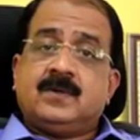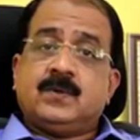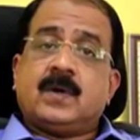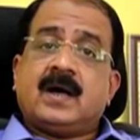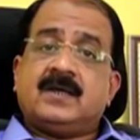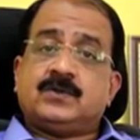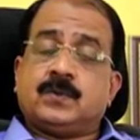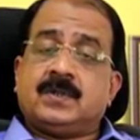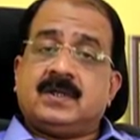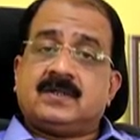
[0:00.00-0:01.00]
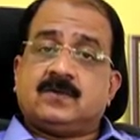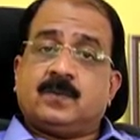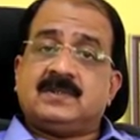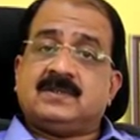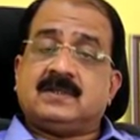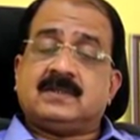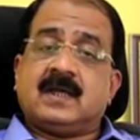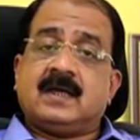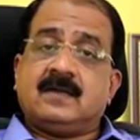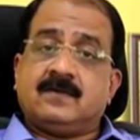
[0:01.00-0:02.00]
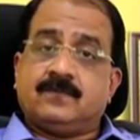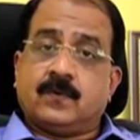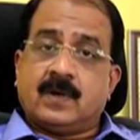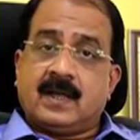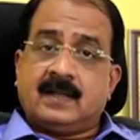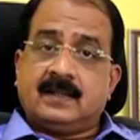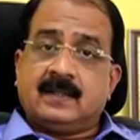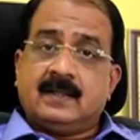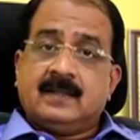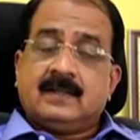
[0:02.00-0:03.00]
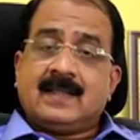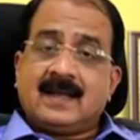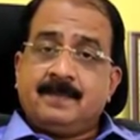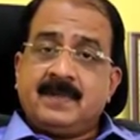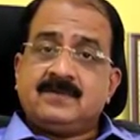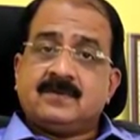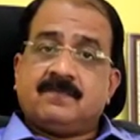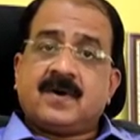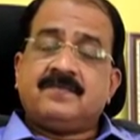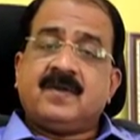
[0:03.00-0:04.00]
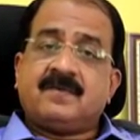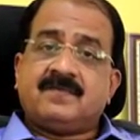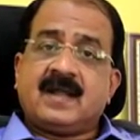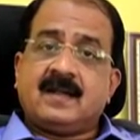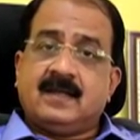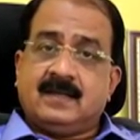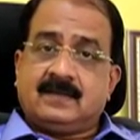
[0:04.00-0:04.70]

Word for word: to ISO TS 16949. That means what we have done